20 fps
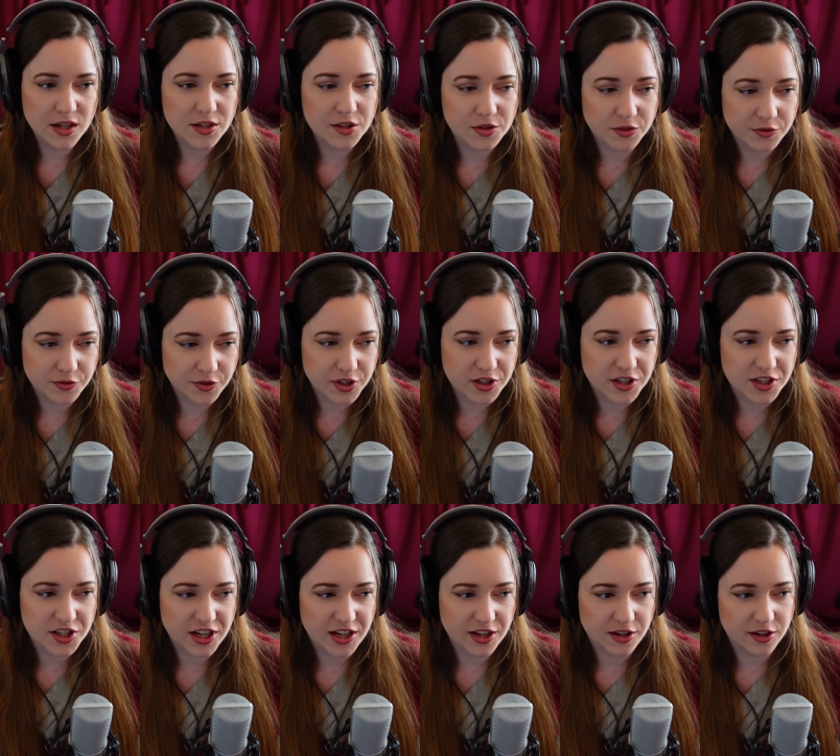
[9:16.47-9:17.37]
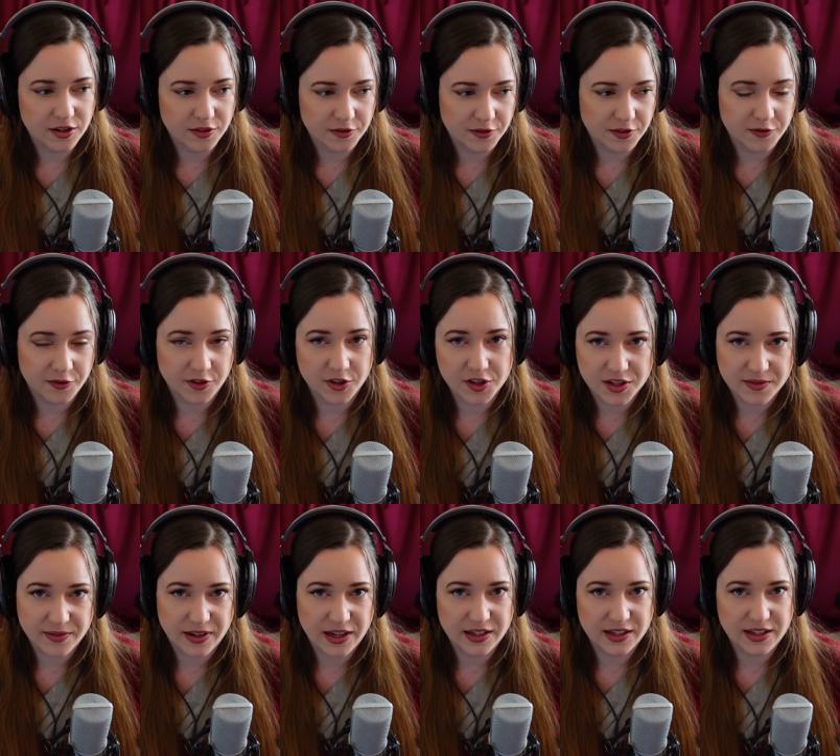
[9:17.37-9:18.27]
So, first chair of the first
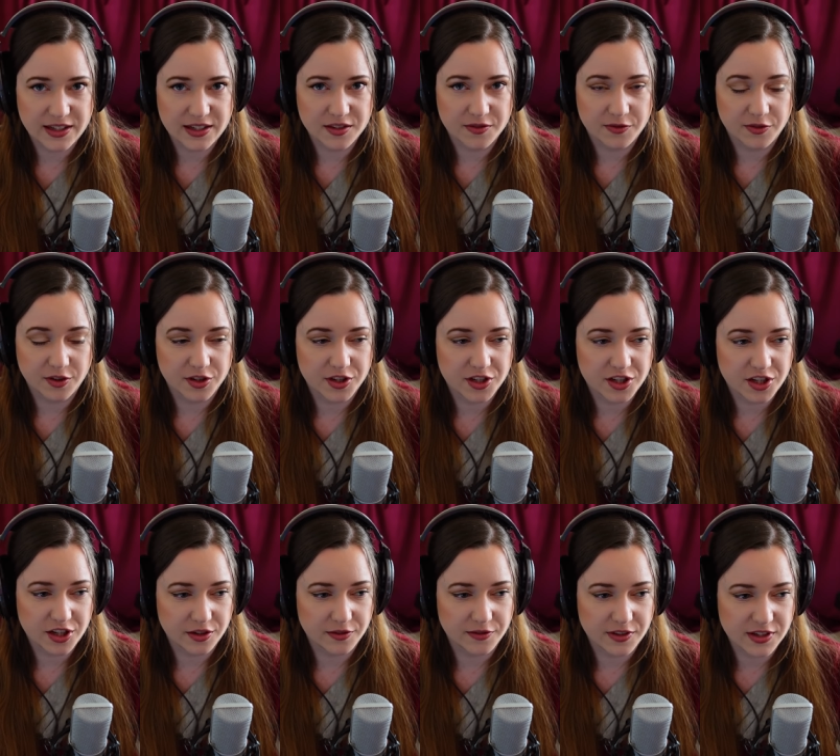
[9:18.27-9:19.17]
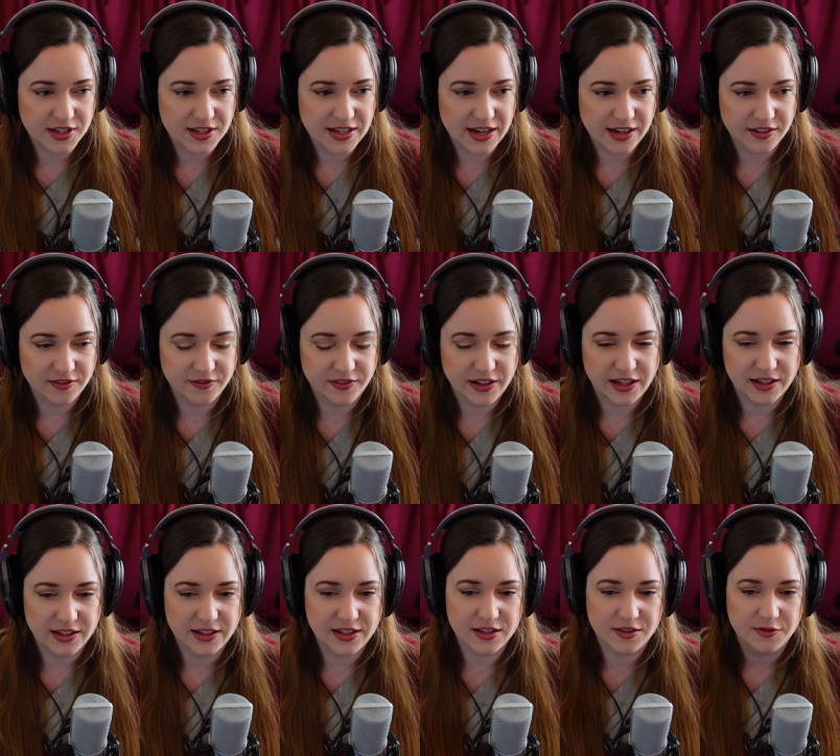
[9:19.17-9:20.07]
violins, first chair of the second
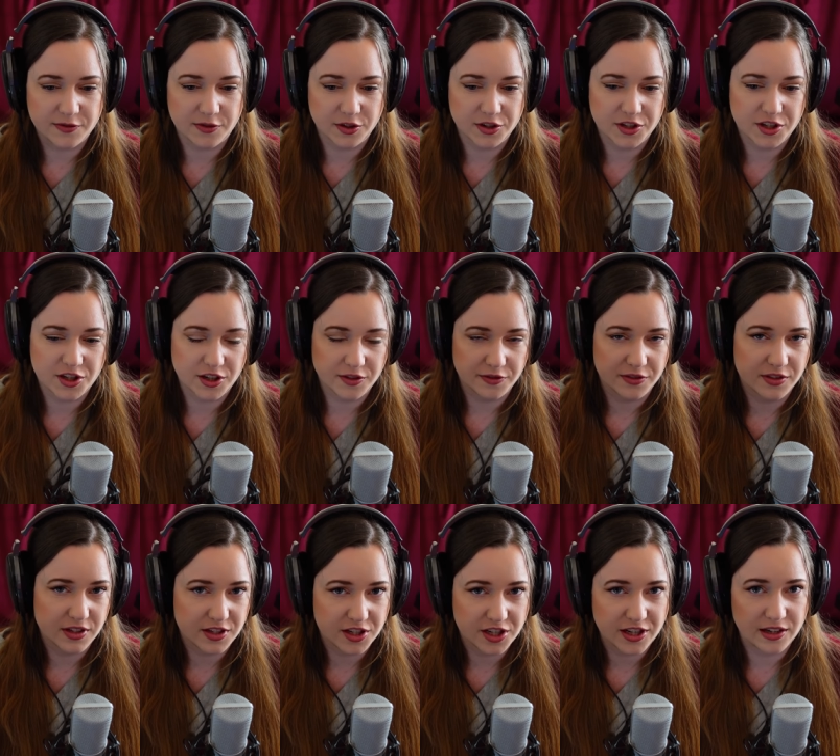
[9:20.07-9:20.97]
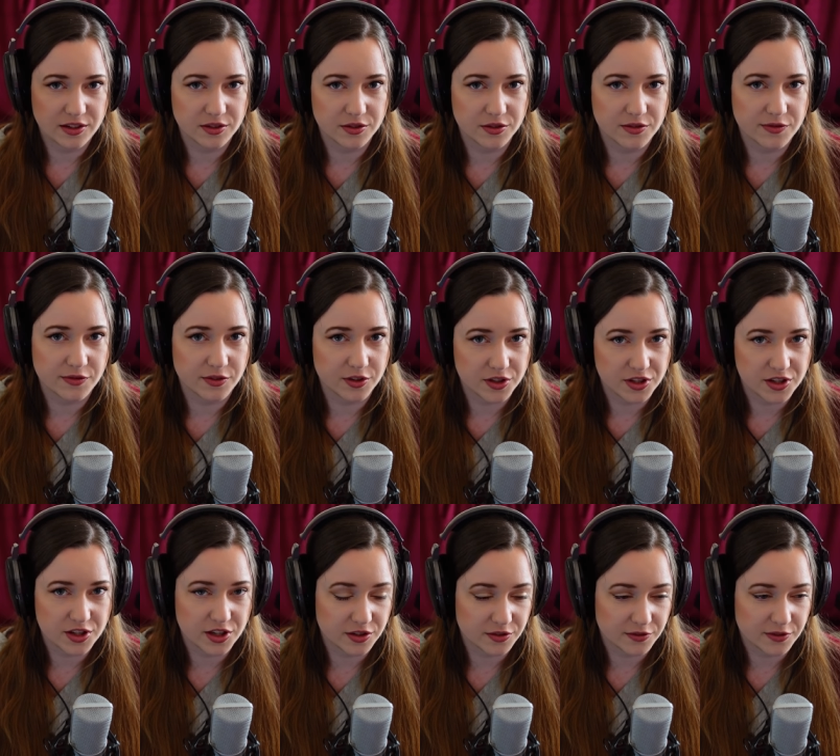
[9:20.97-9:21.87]
violins, first chair of the cellos, first
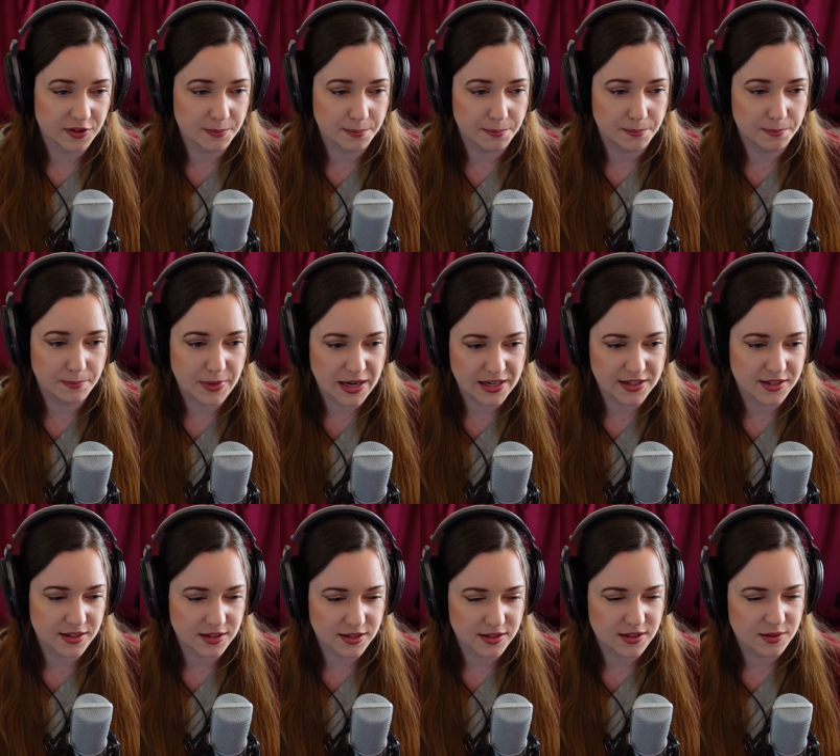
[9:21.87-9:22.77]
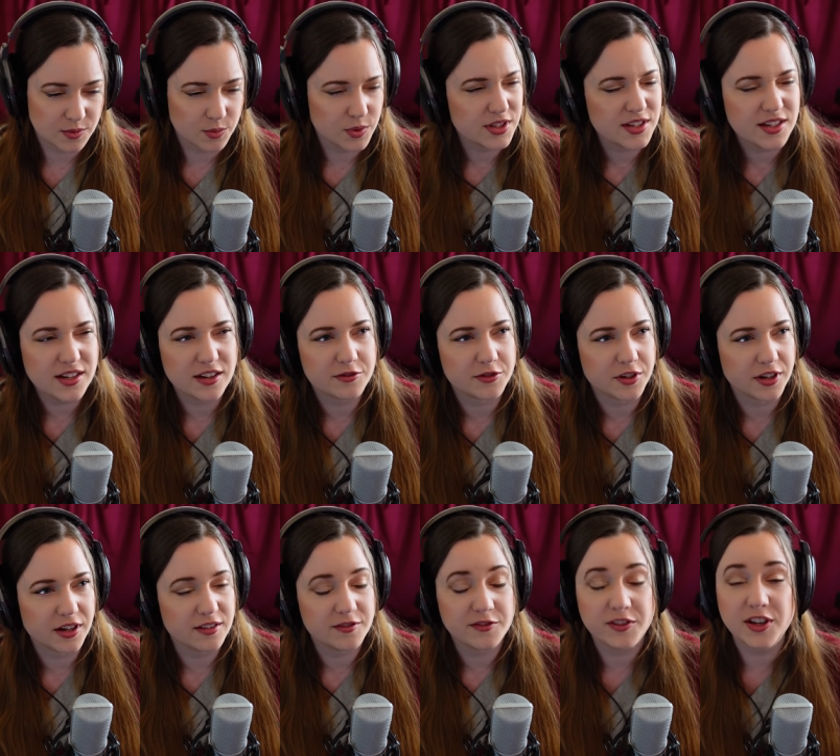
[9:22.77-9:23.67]
chair of the basses. What did I
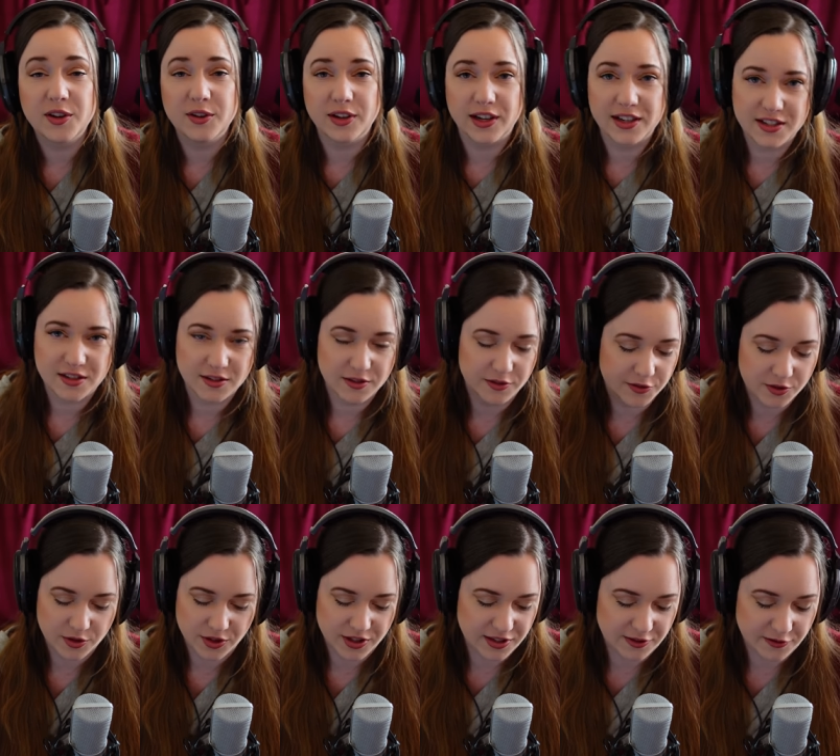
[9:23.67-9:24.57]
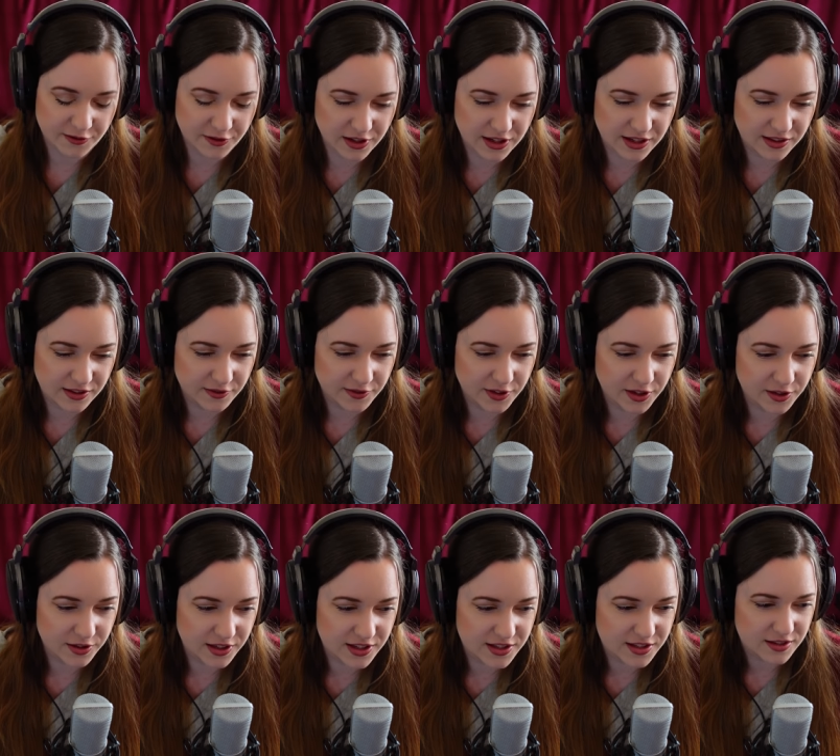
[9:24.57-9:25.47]
forget? Violas. Of course, I forgot the
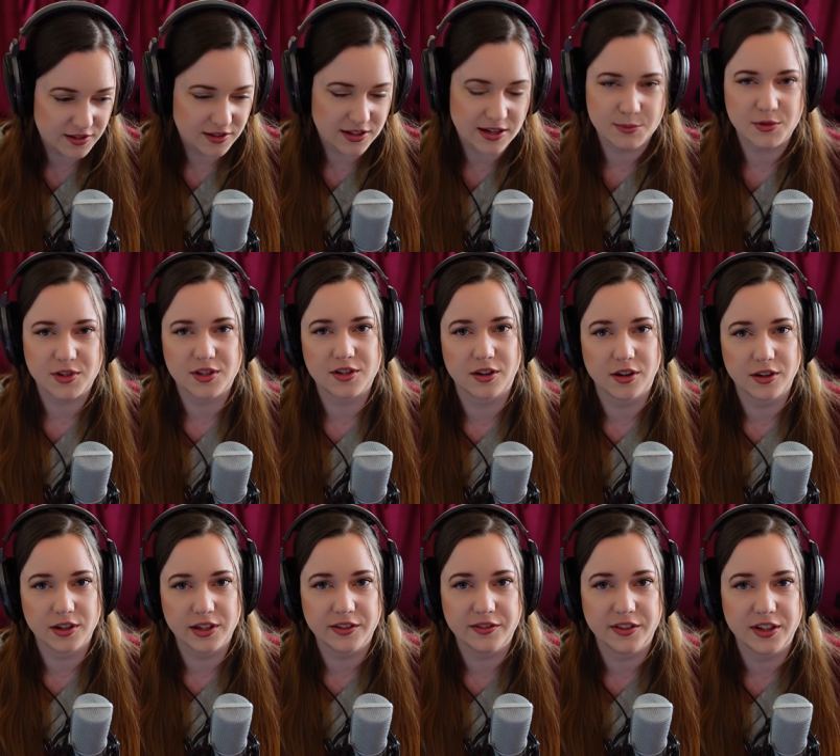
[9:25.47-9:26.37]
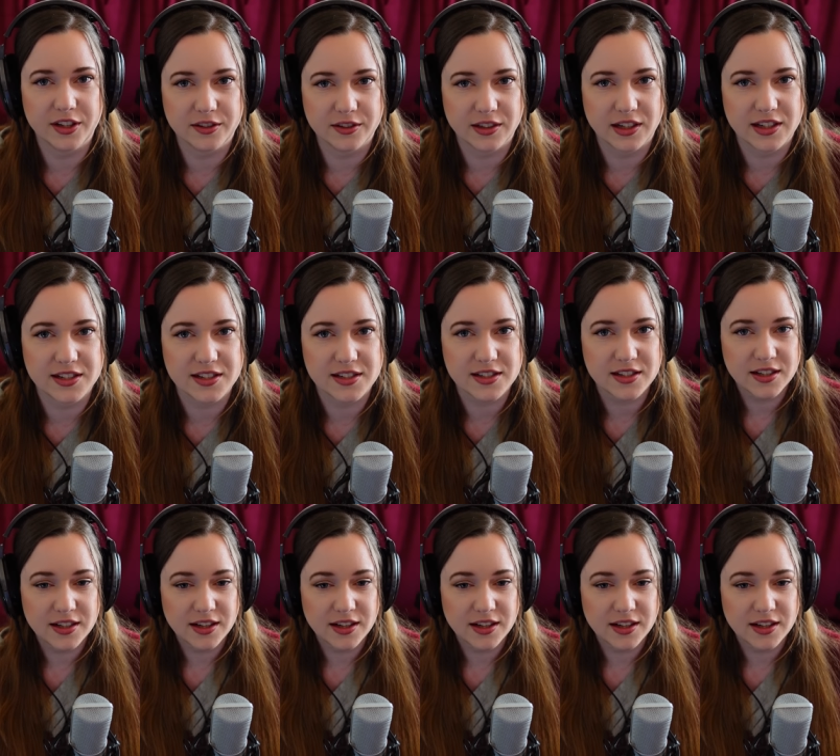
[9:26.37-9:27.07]
violas. I'm sorry, violas.